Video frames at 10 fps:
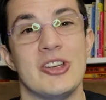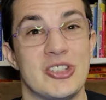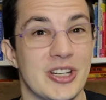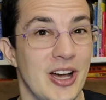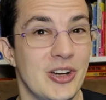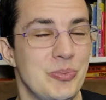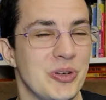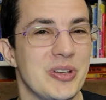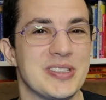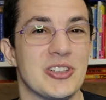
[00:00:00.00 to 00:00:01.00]
Chicago
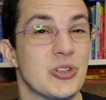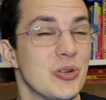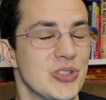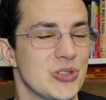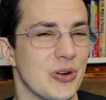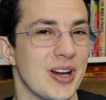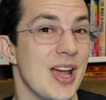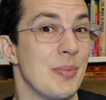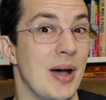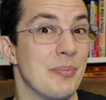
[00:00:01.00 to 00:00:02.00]
Beauty is a short story
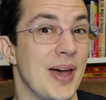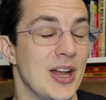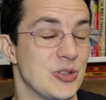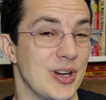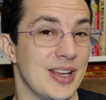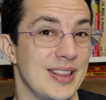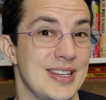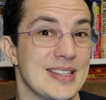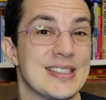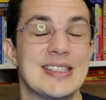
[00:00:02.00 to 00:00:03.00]
about Patrick, the
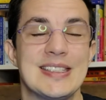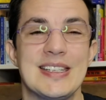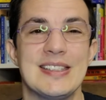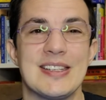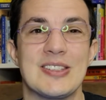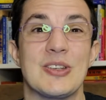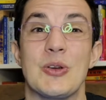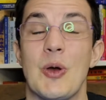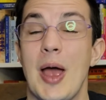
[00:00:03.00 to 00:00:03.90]
assistant to